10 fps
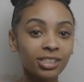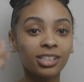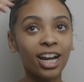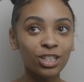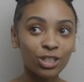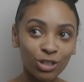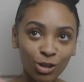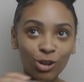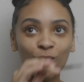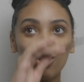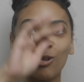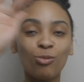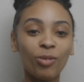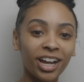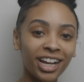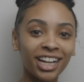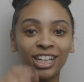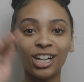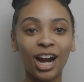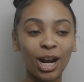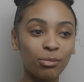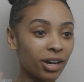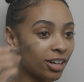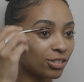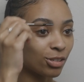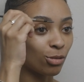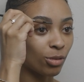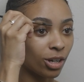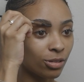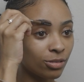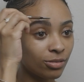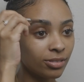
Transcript: Actual way your eyebrows grow.